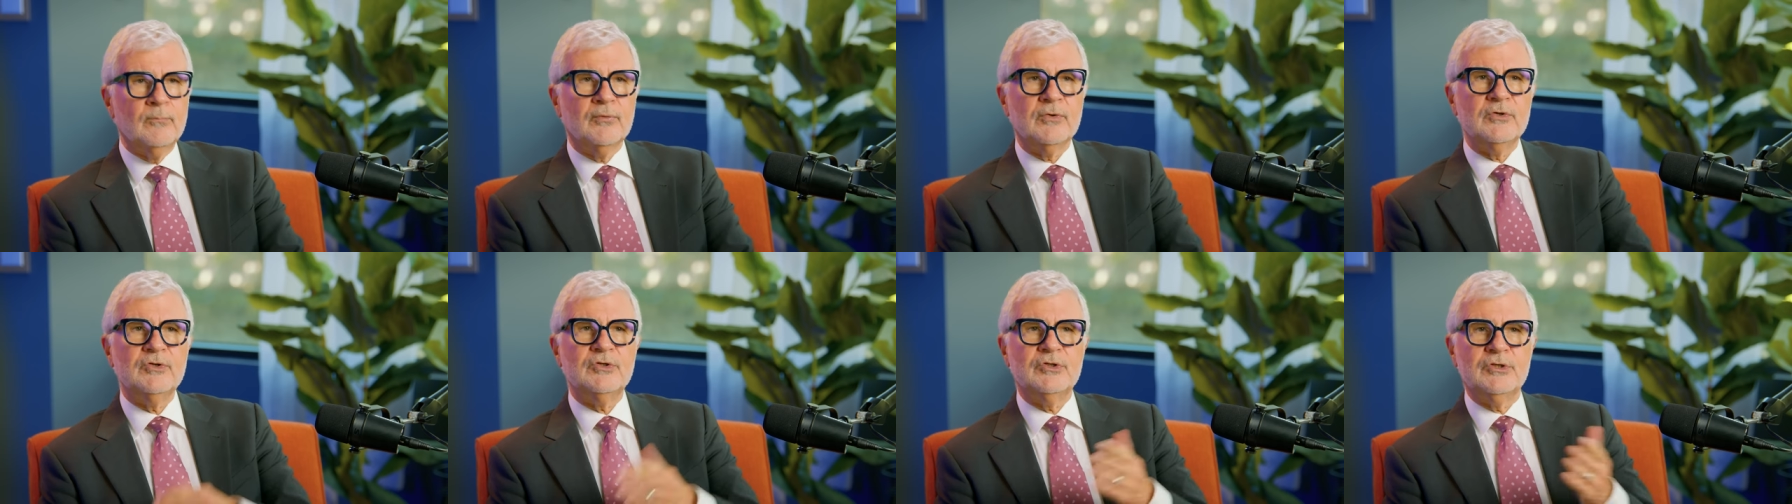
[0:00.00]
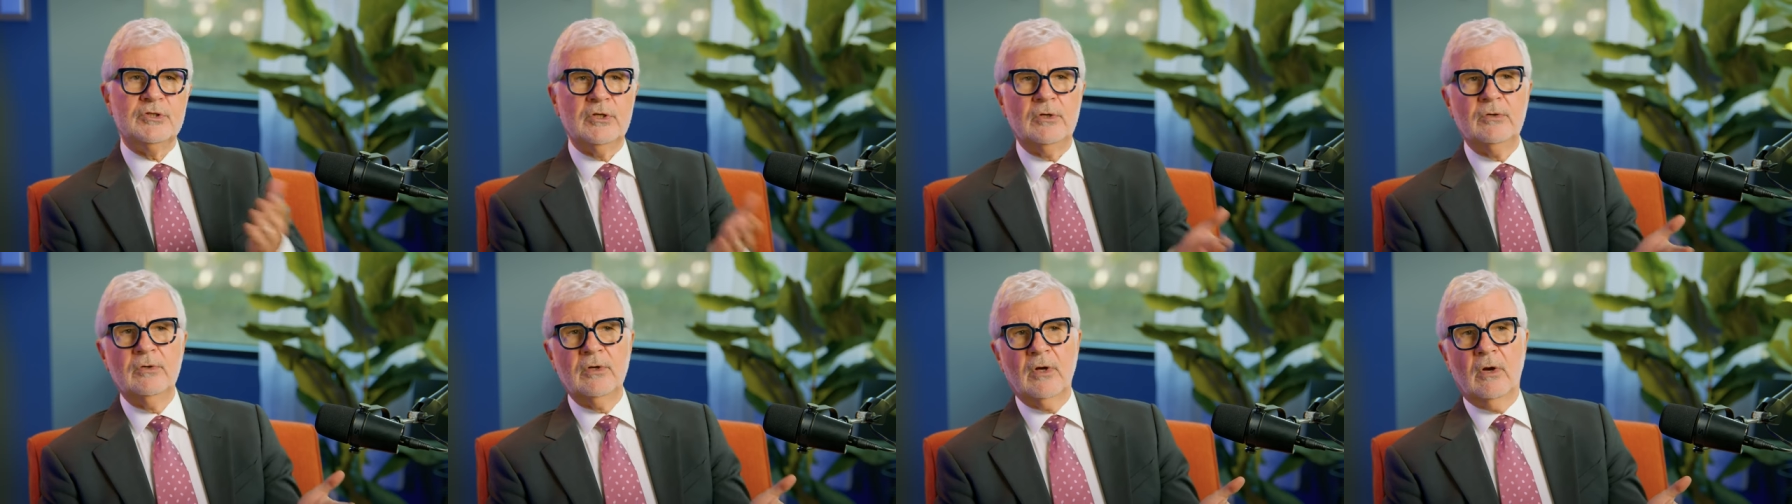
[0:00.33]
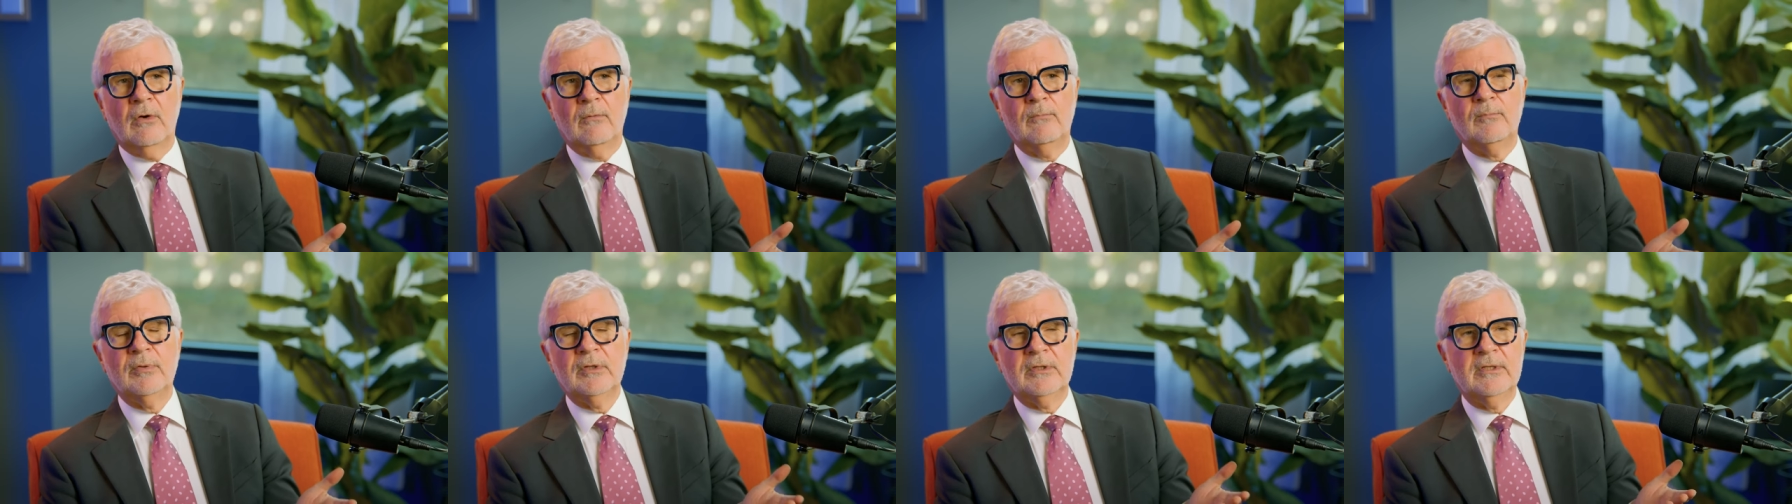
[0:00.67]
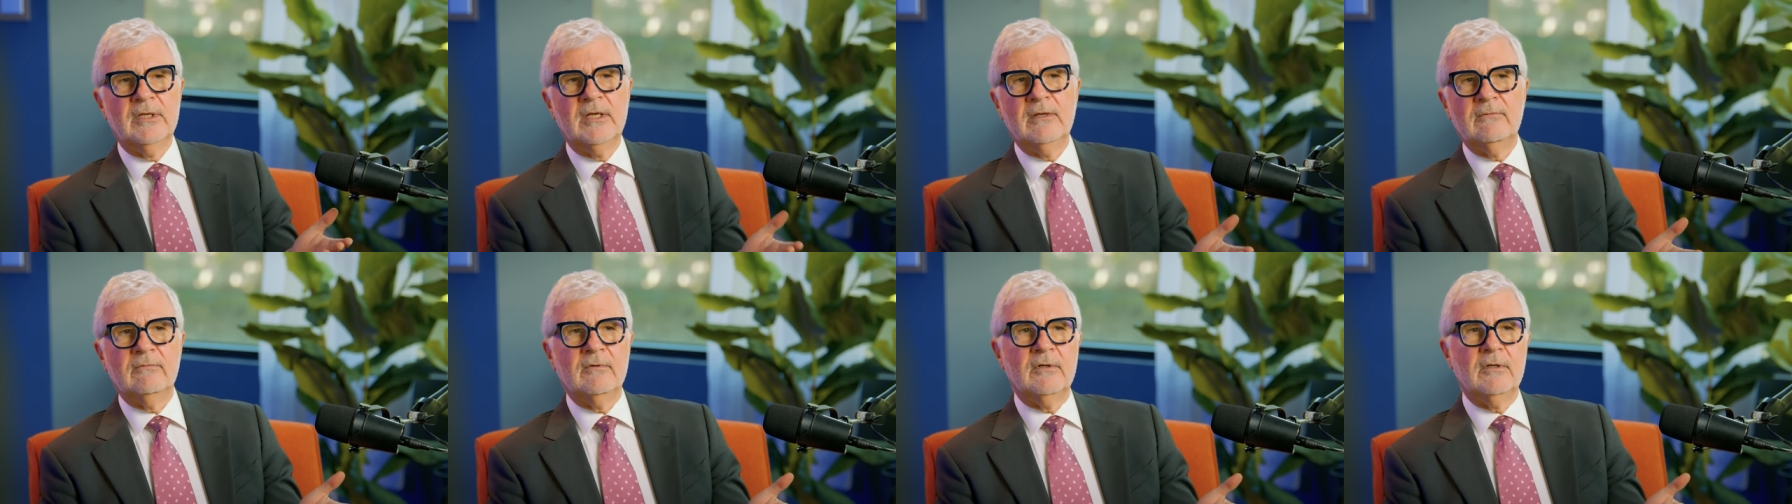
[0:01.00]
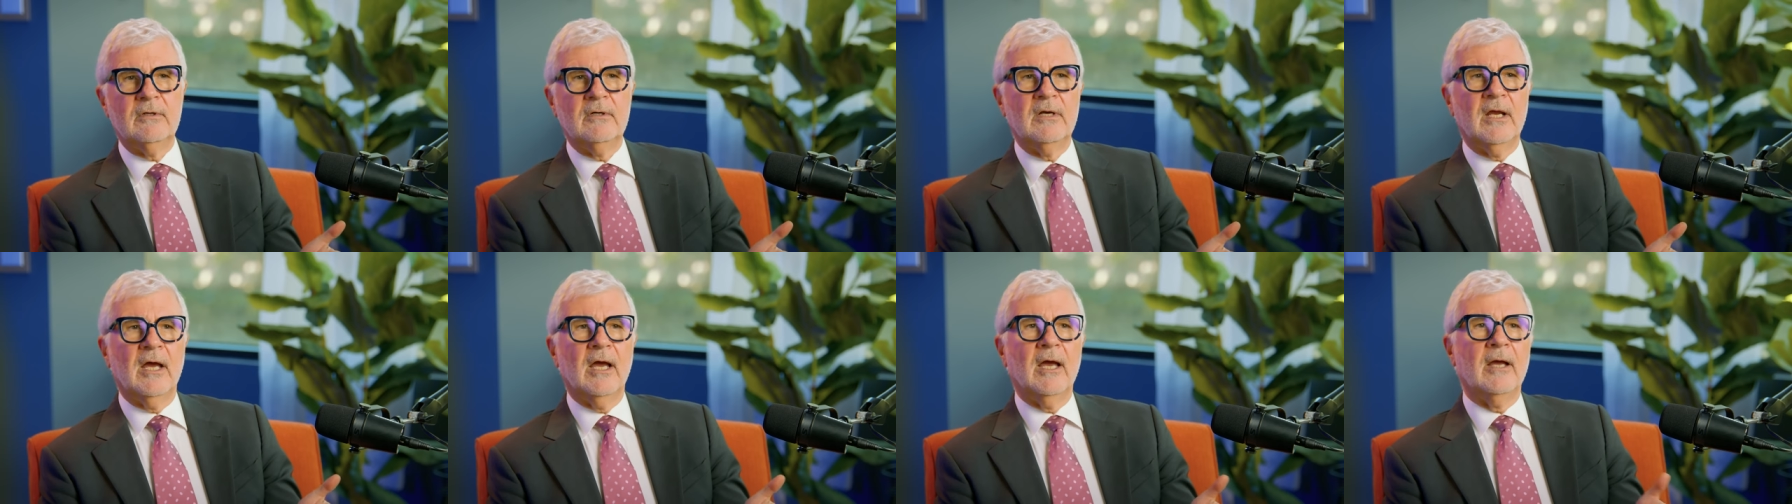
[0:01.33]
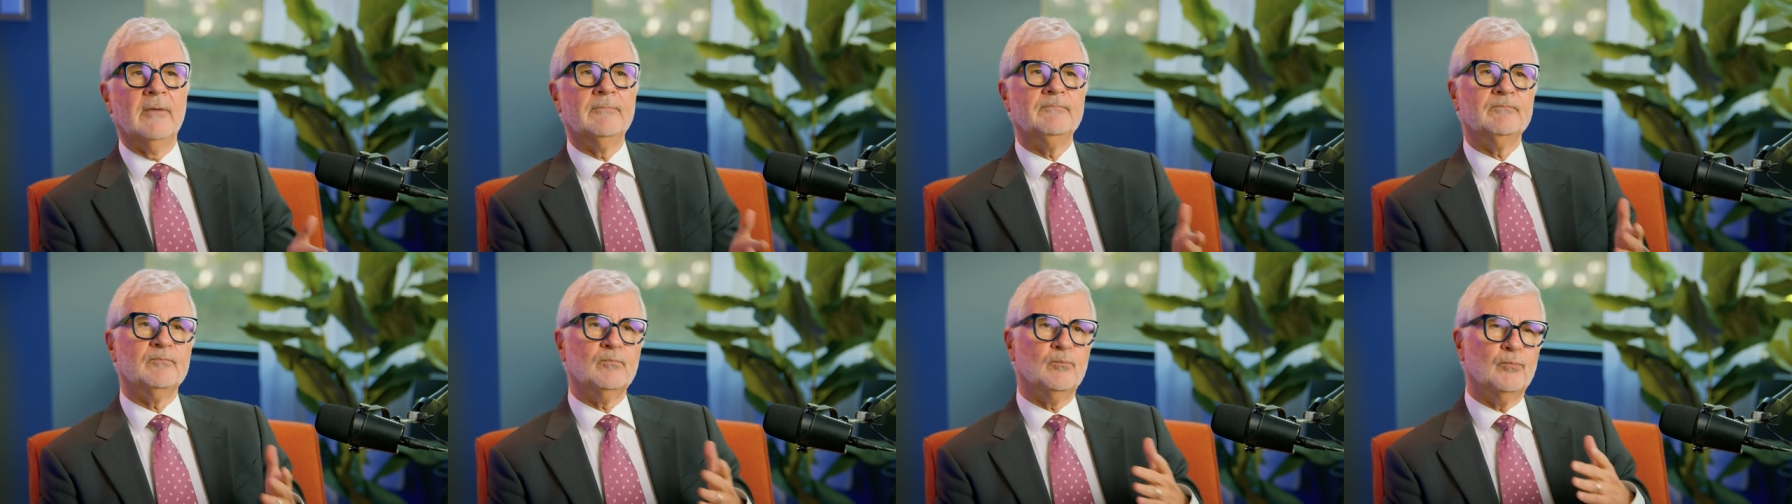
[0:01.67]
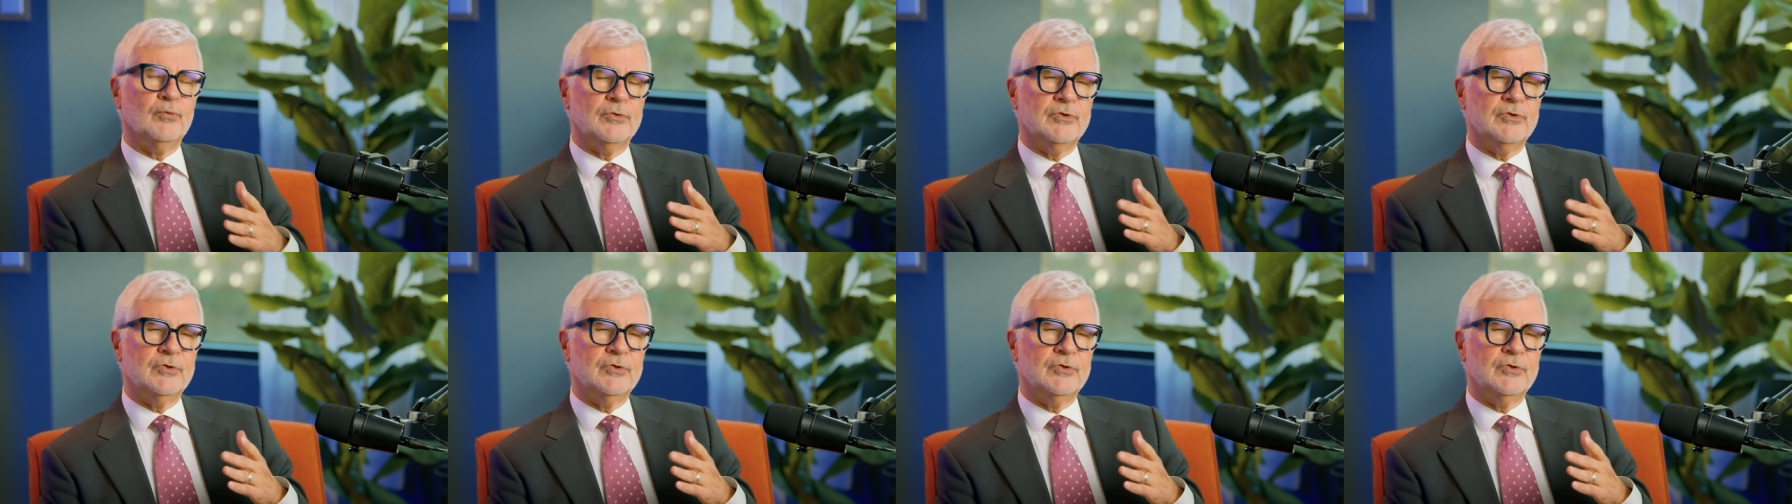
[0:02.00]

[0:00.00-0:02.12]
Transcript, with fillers: Prosciutto, believe it or not,